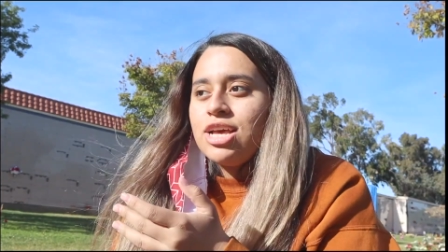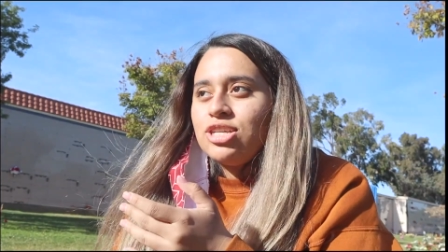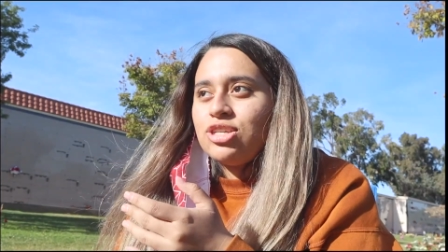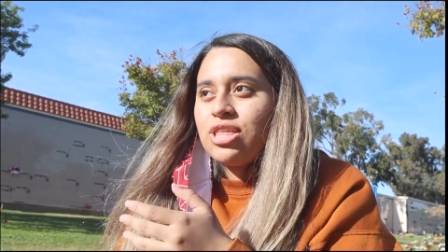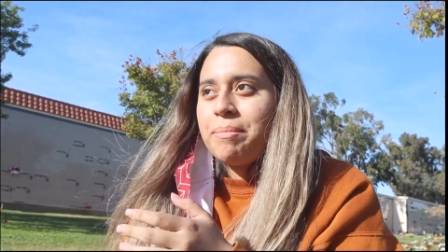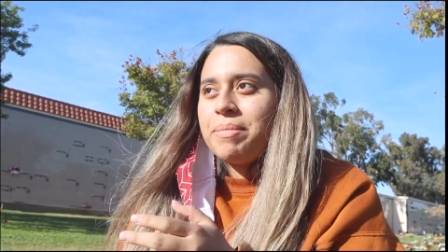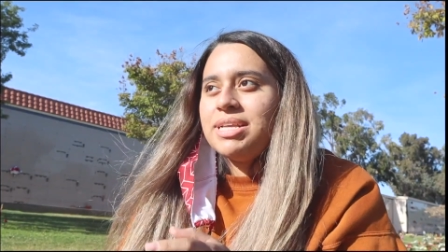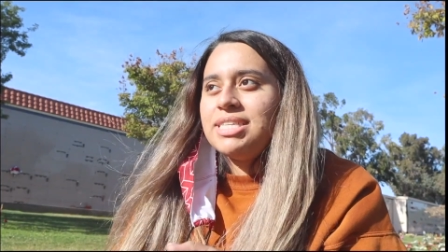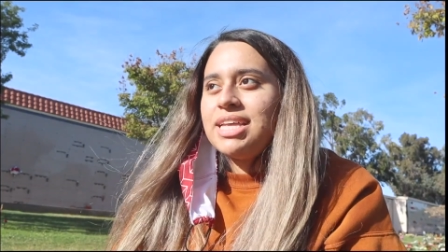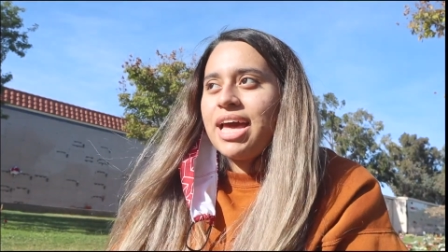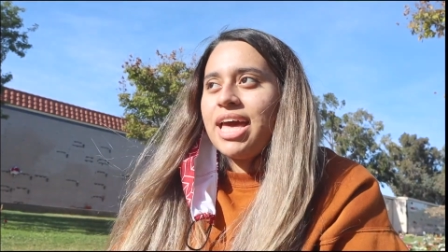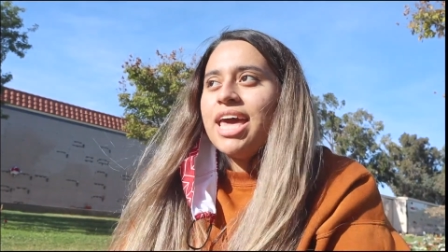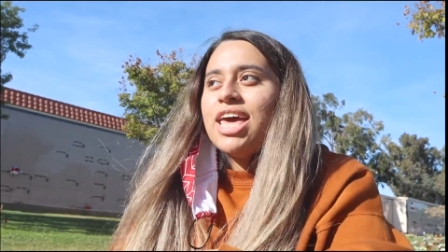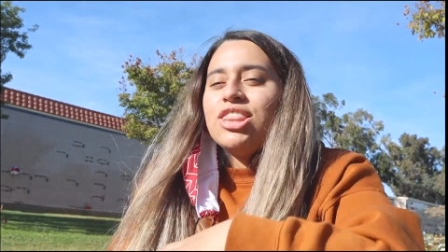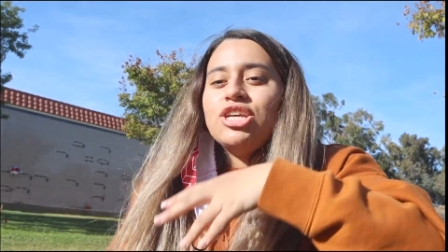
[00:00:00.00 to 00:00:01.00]
So that means
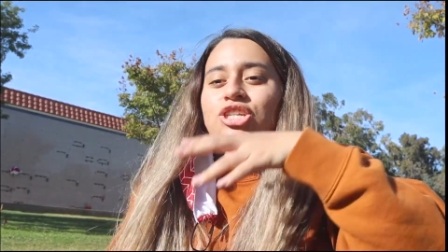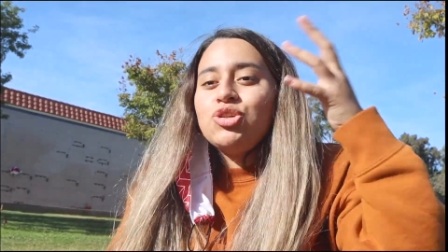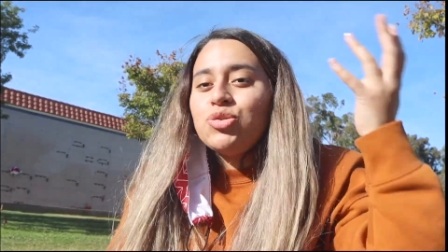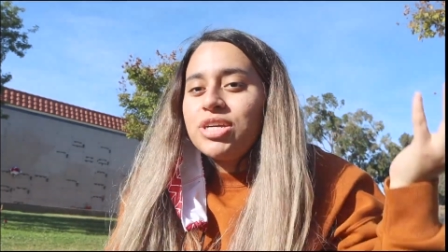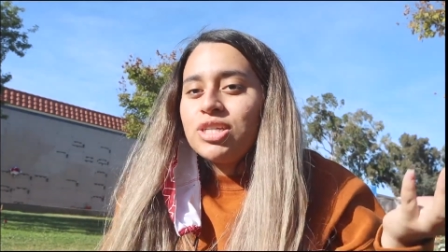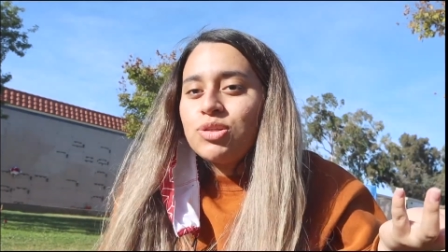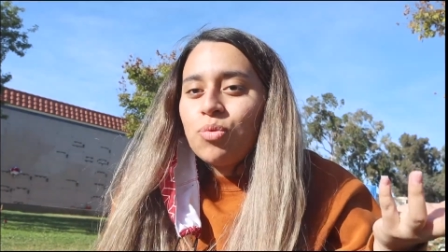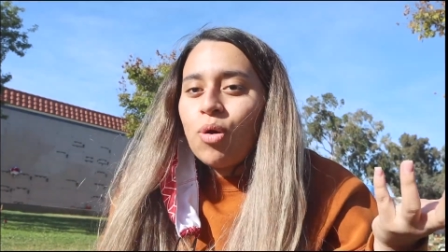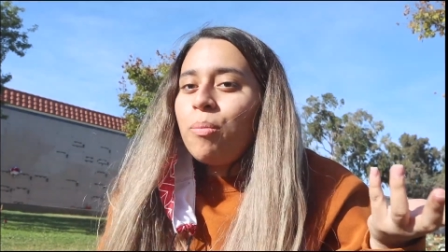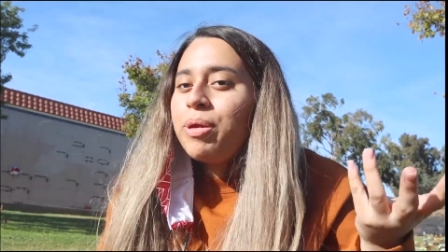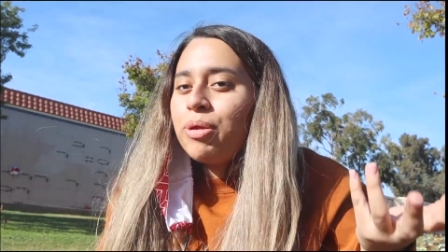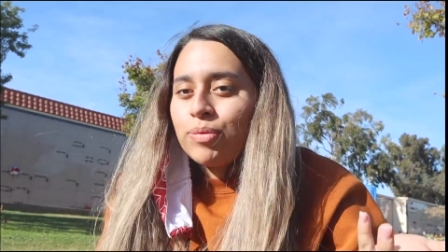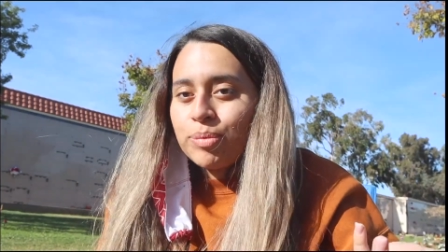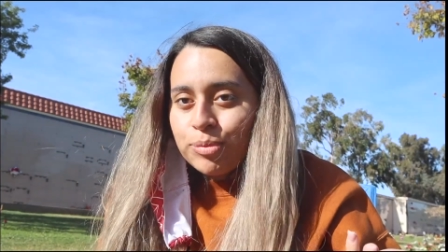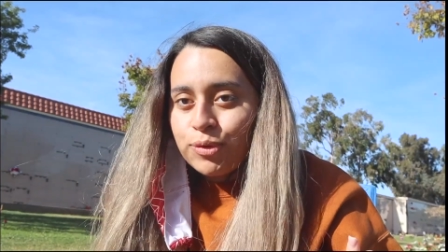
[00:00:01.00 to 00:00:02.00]
that the trees won't
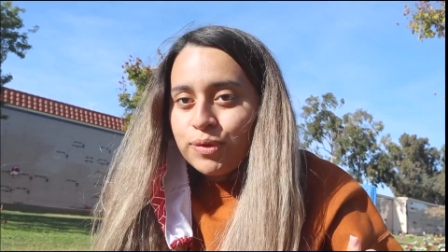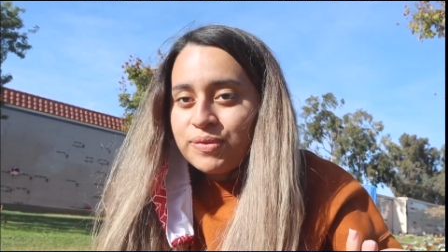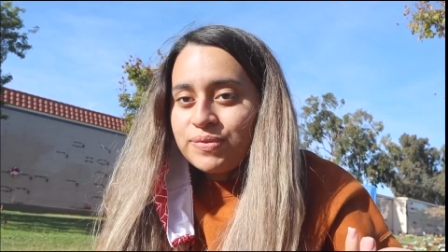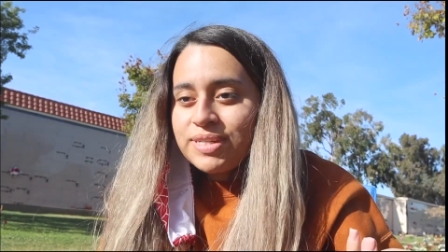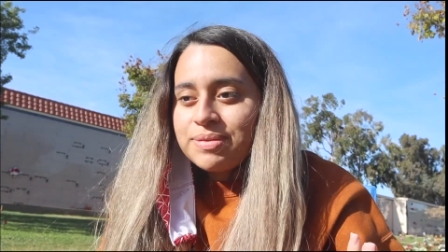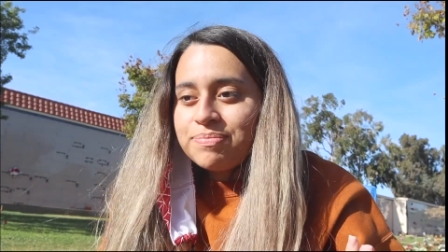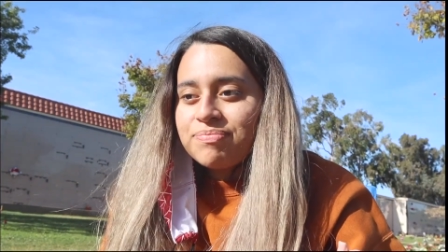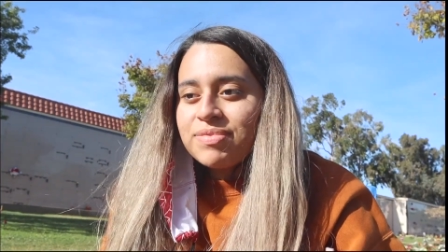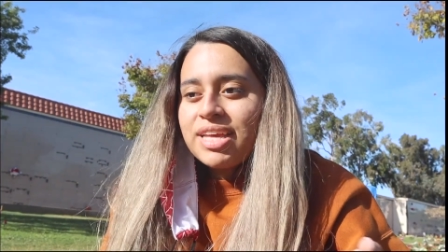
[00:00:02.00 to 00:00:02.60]
be removed.